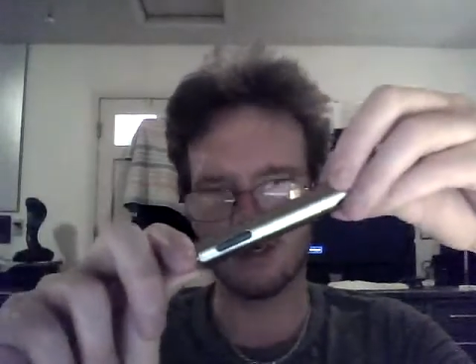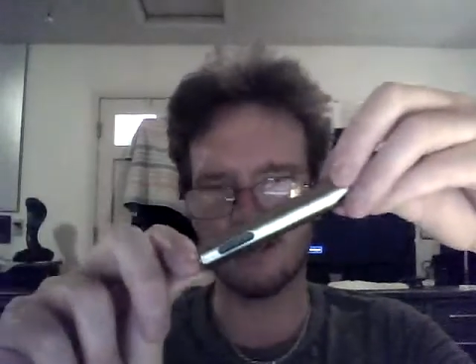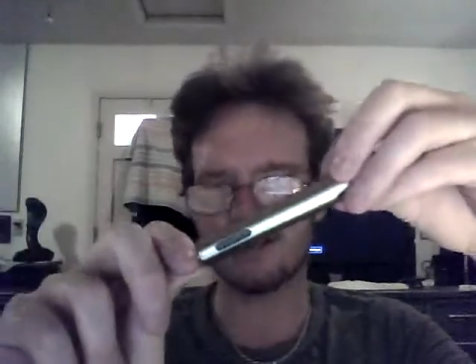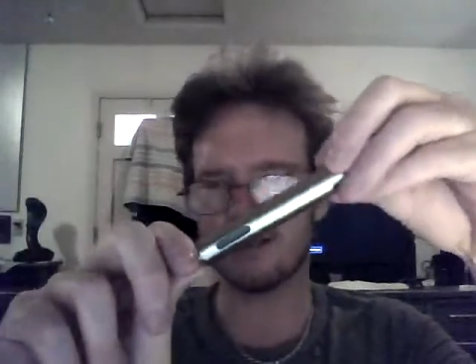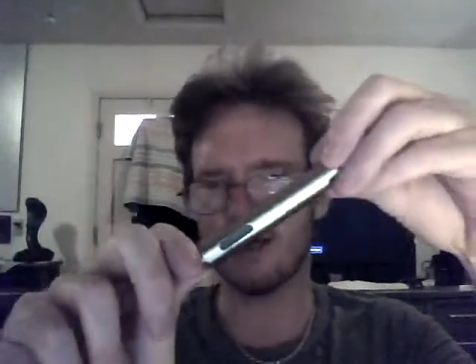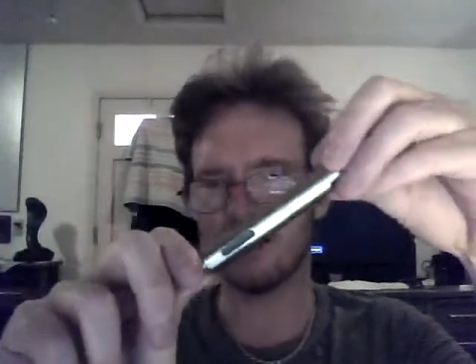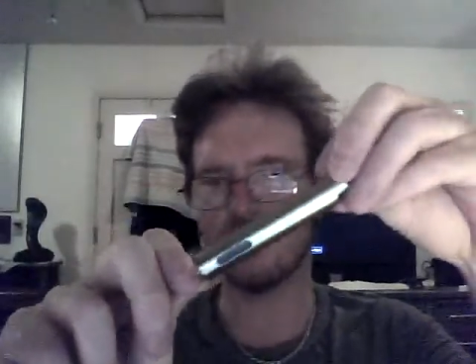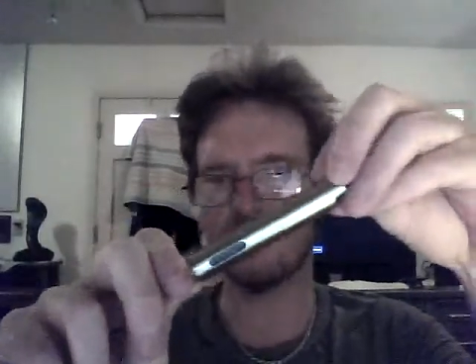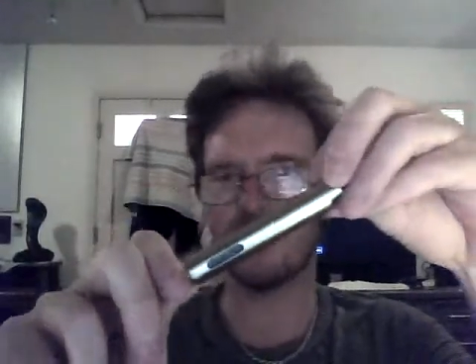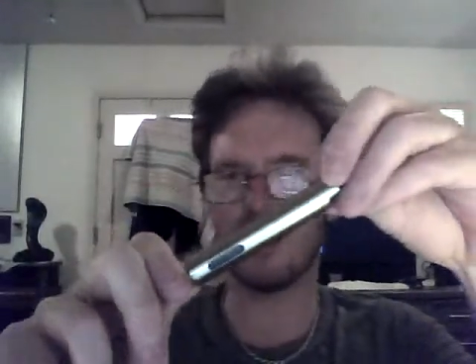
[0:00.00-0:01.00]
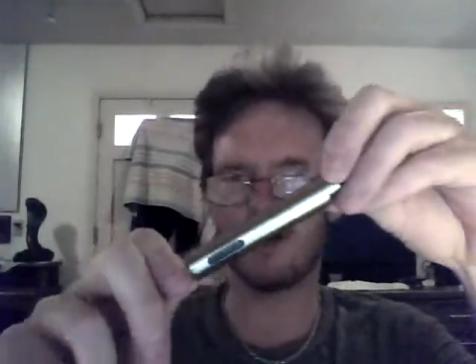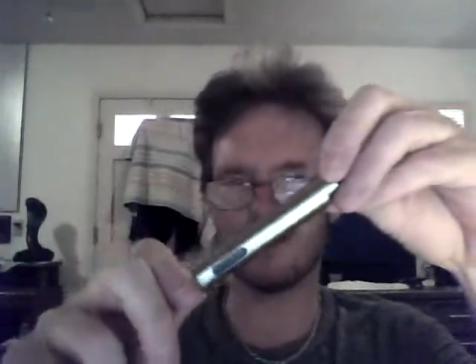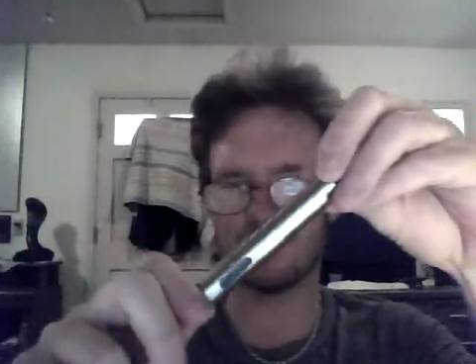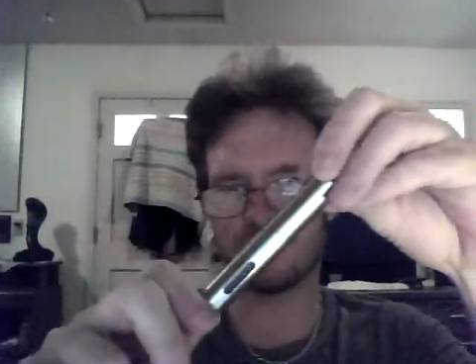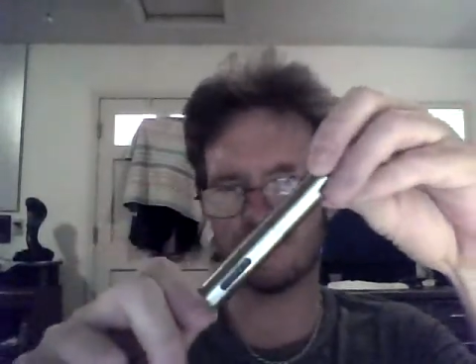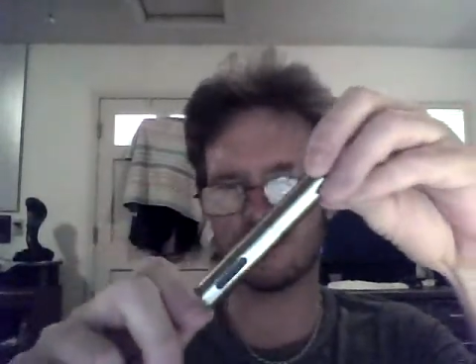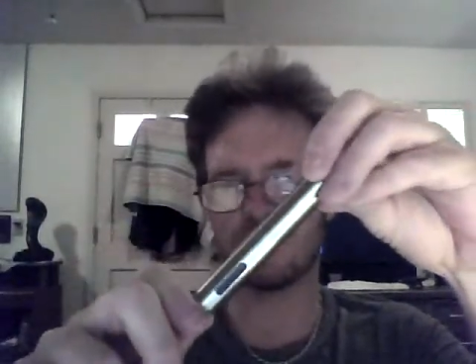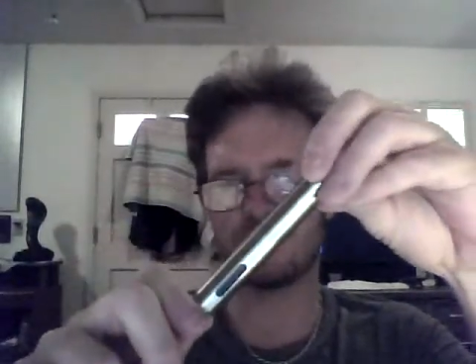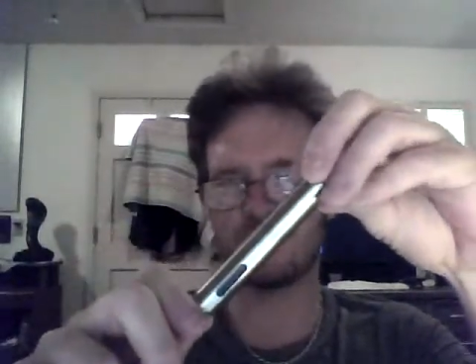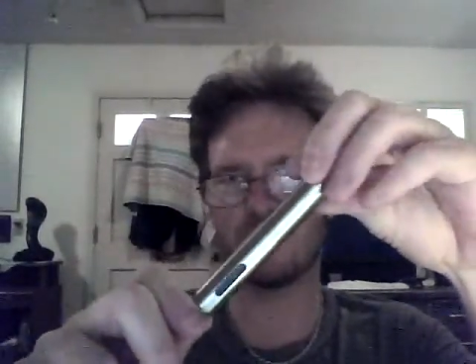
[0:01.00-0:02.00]
It is not $100. It is
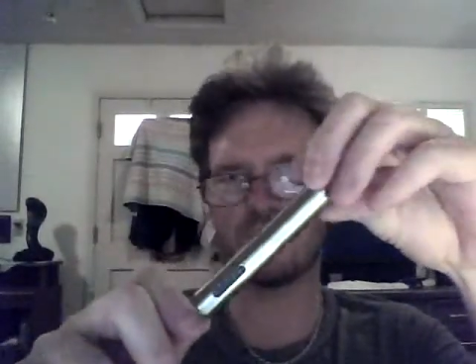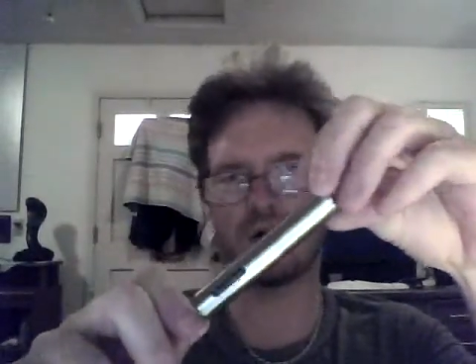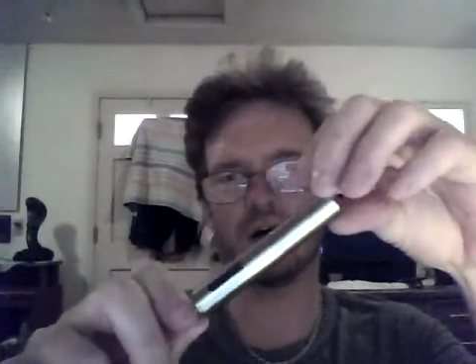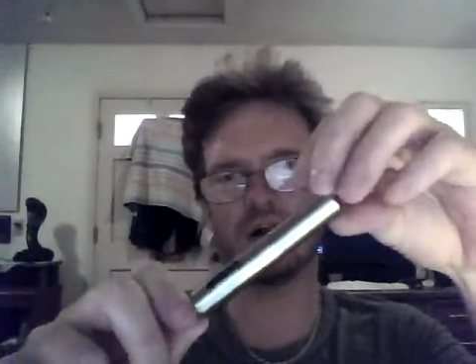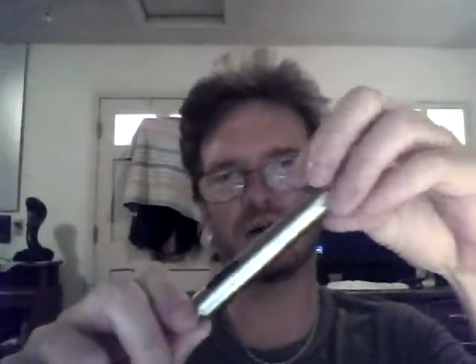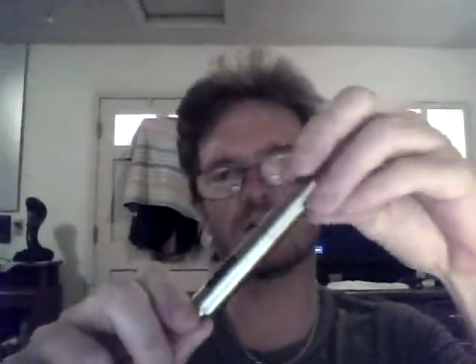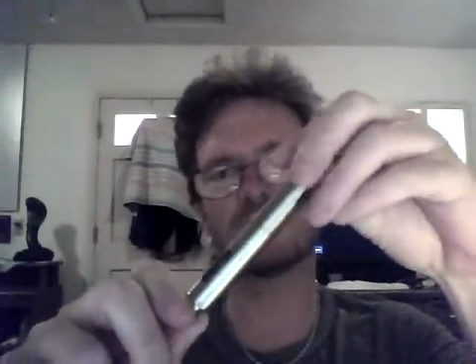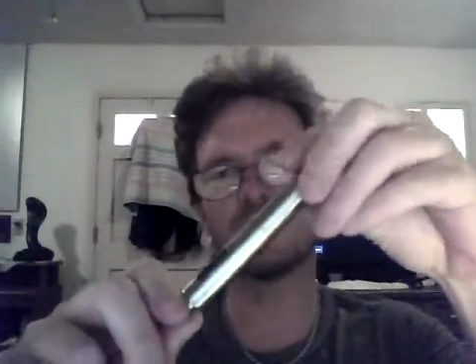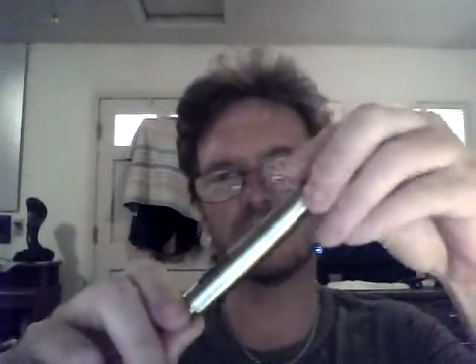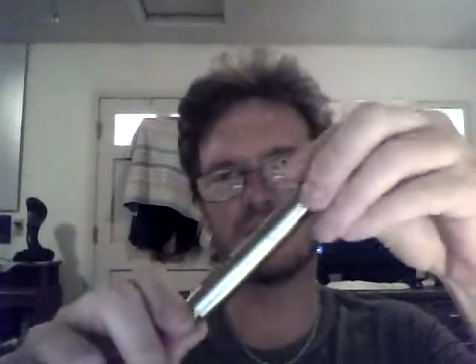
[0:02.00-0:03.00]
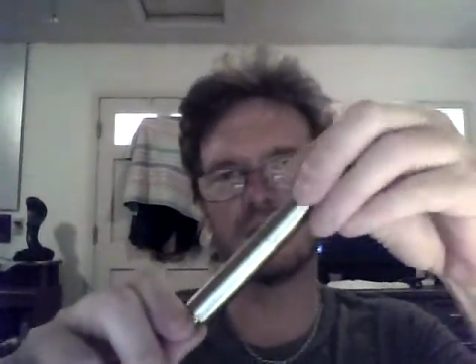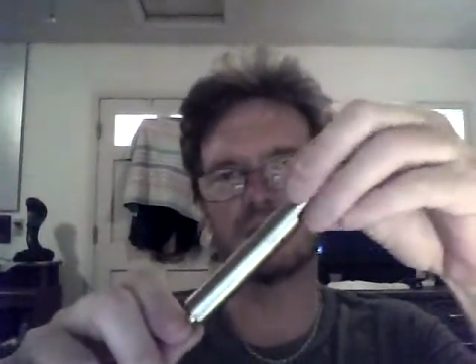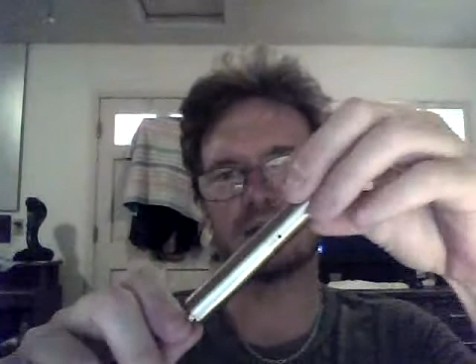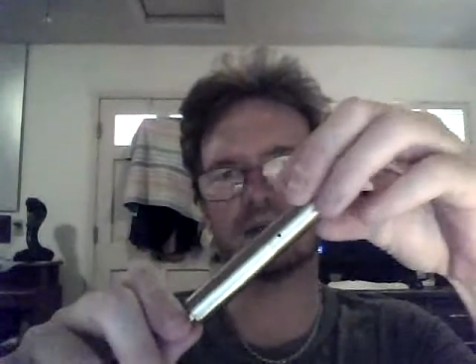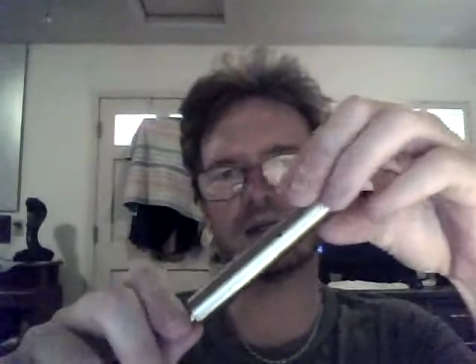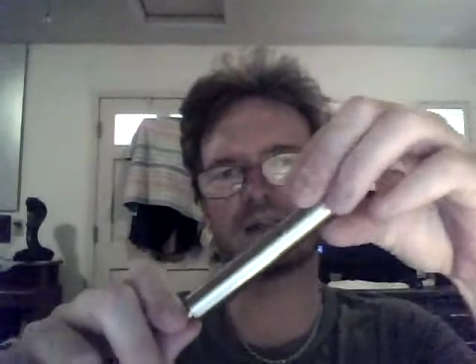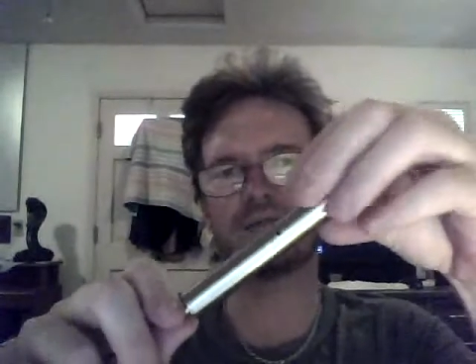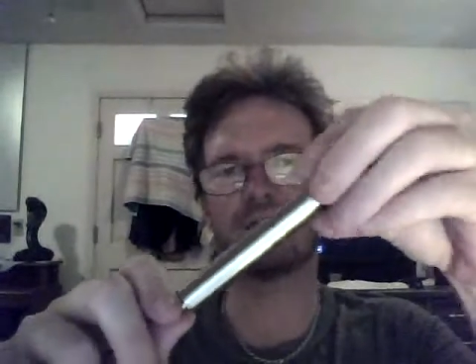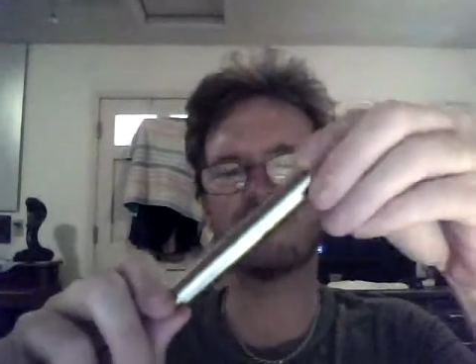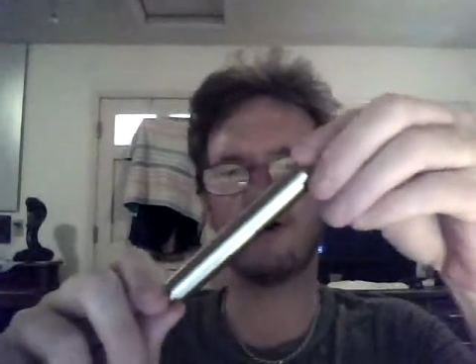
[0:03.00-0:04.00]
not $200. It is not
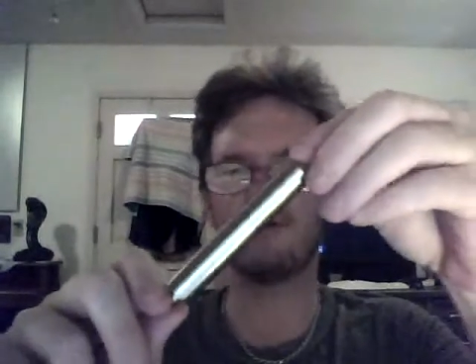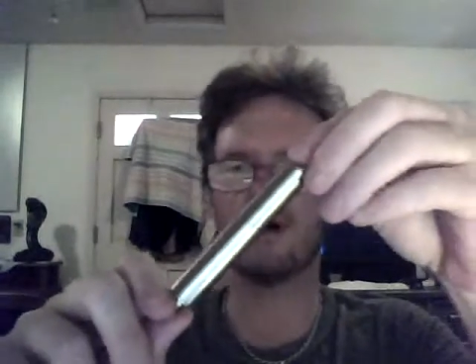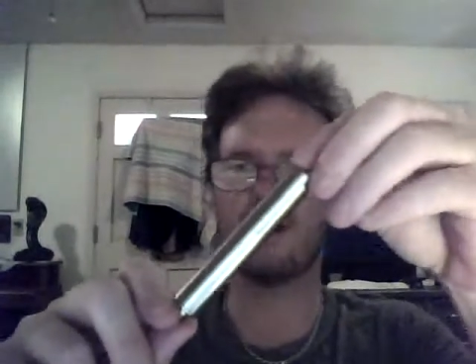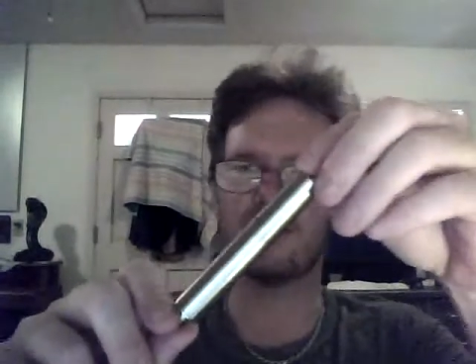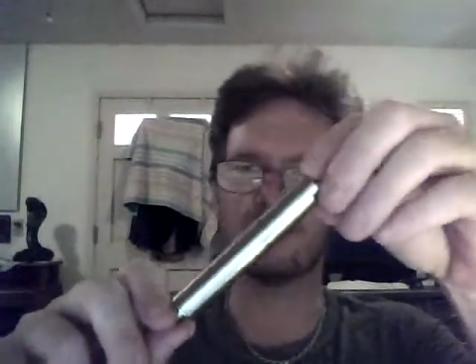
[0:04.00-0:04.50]
$75.